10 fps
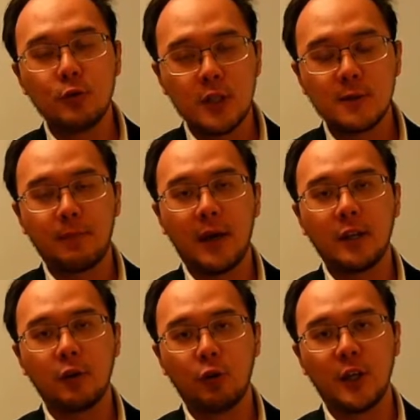despite
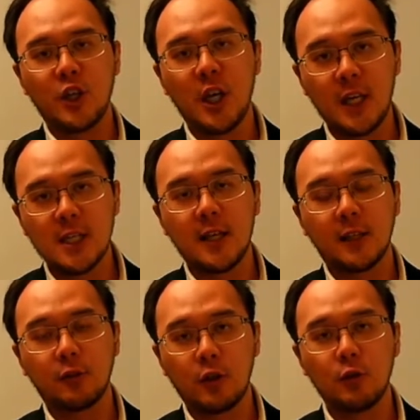the shaky
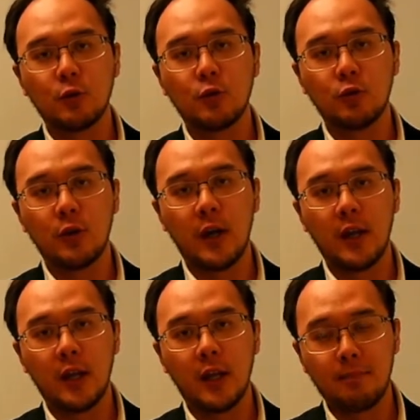start to
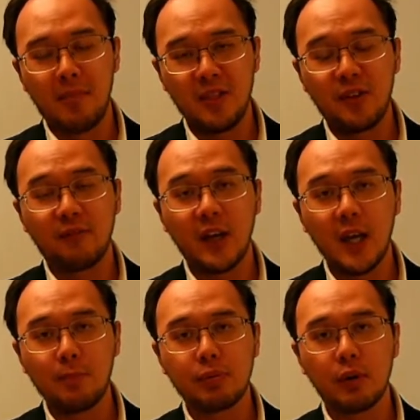Q2 in the month of
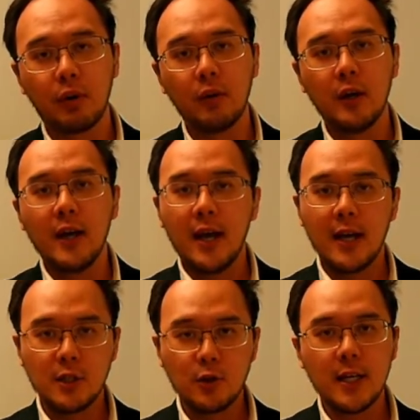April,
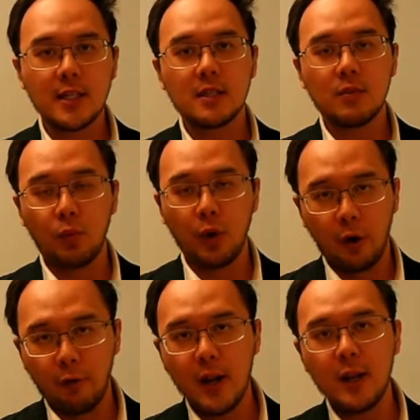as you guys would
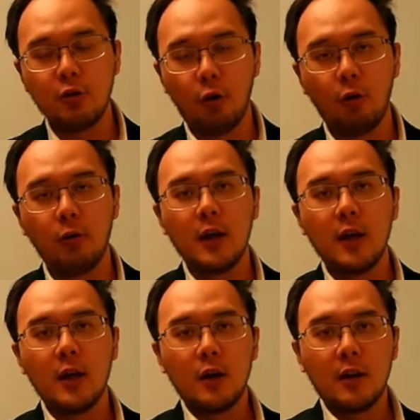already know,
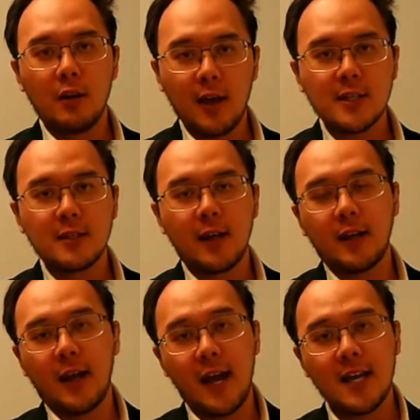last
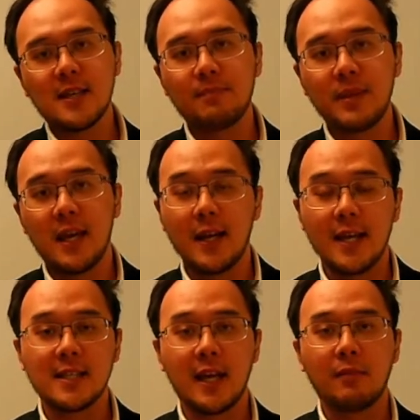night the S&P and
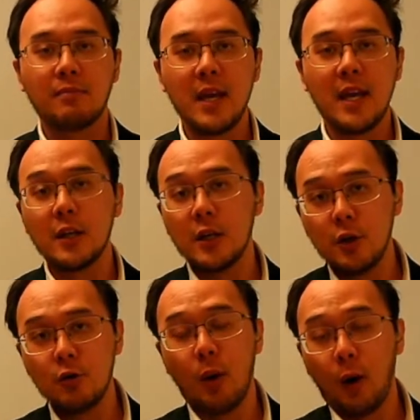Nasdaq made
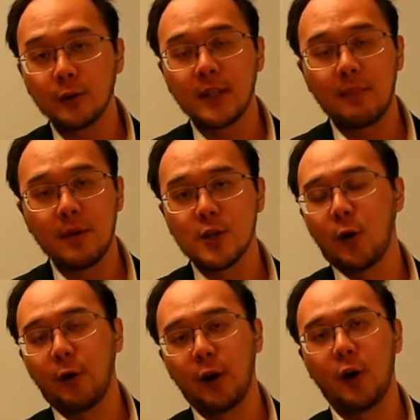new all-time
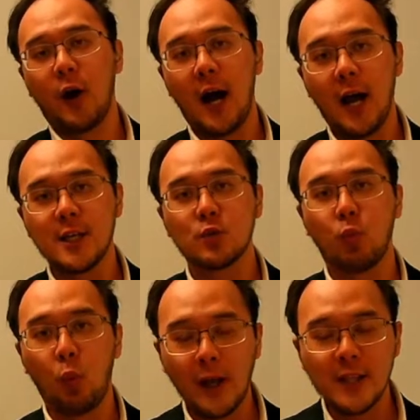historical highs
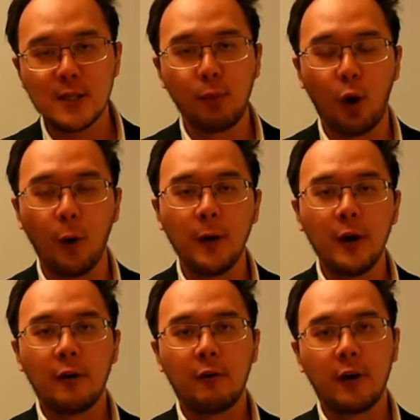once more,
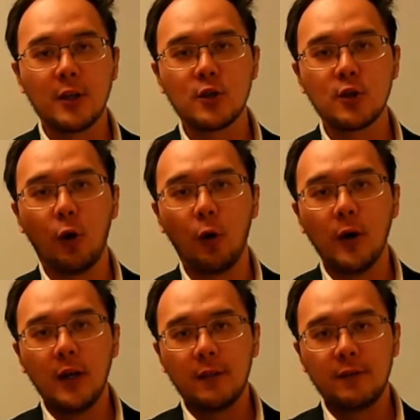right? So
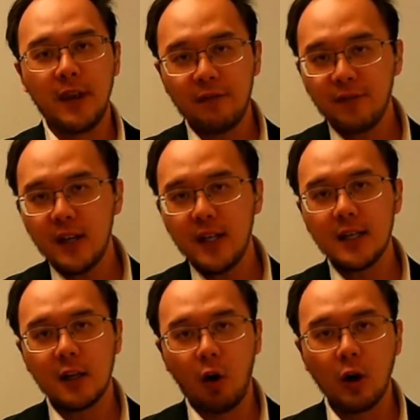definitely
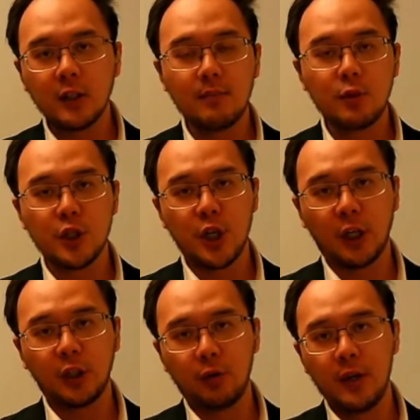the long-term
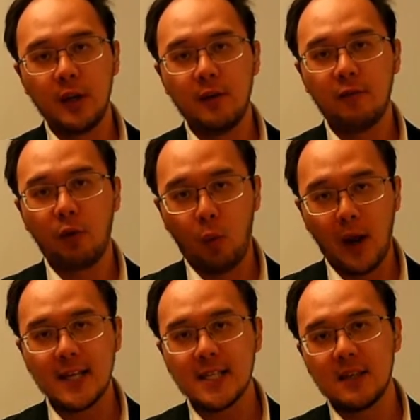trajectory for what
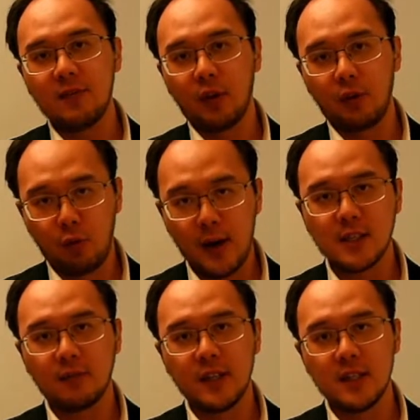I see for the
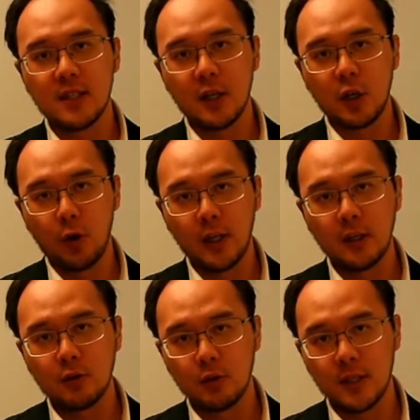rest of this year going
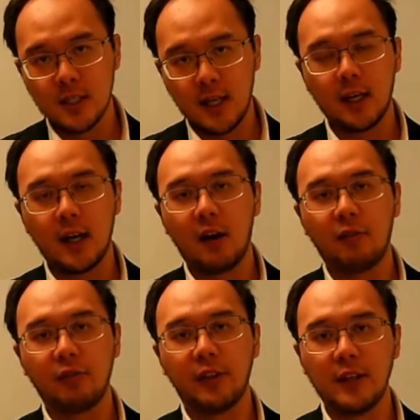into the second half
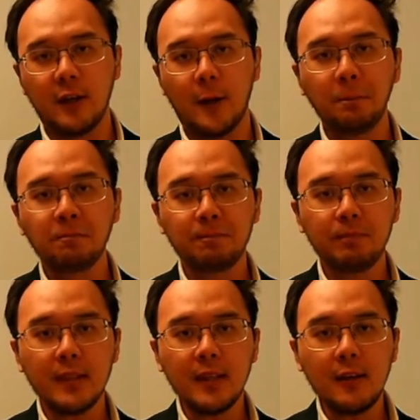of the year,
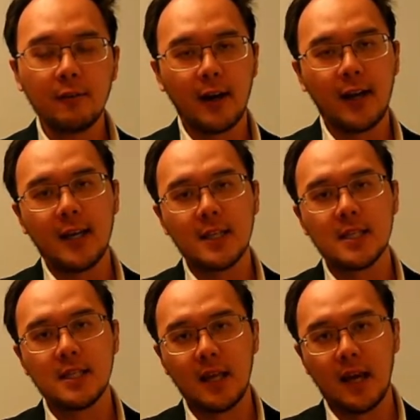right,
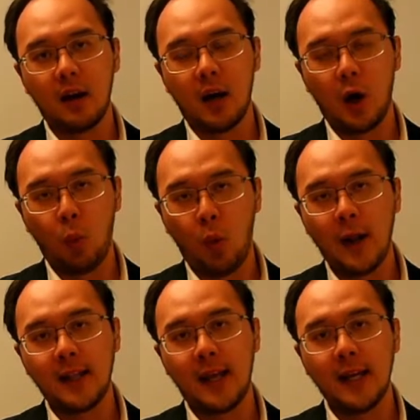is that
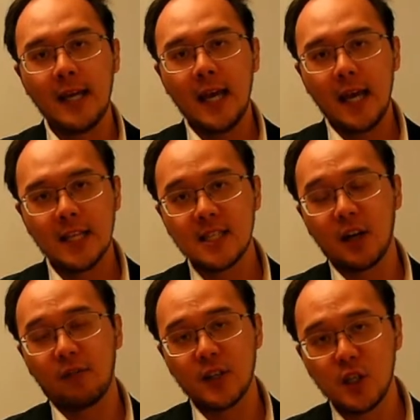one that
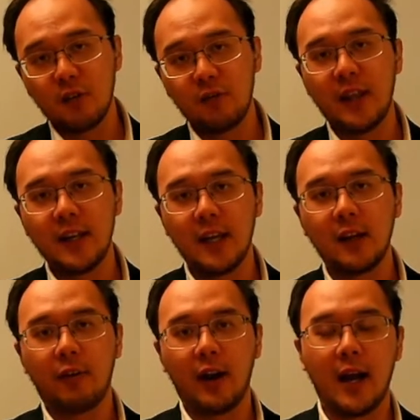instead of a soft
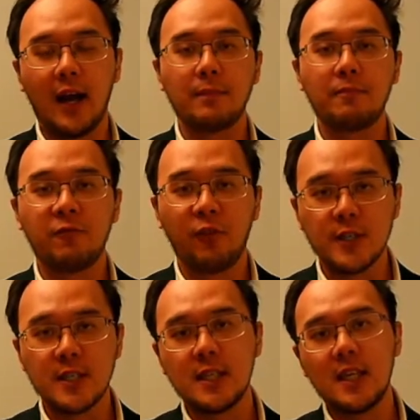landing, right, I
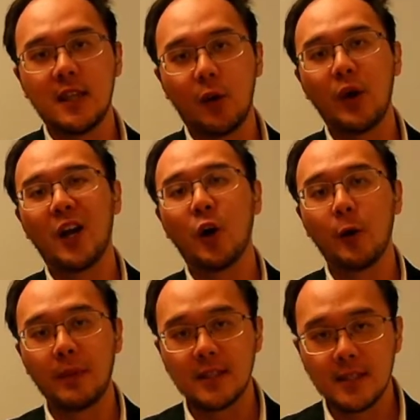foresee that we're going
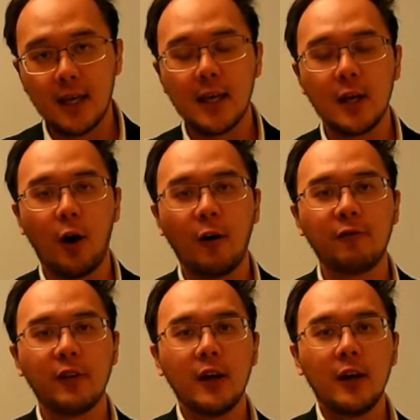to be taking
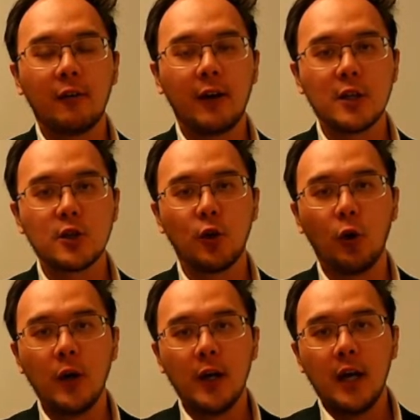off, right? So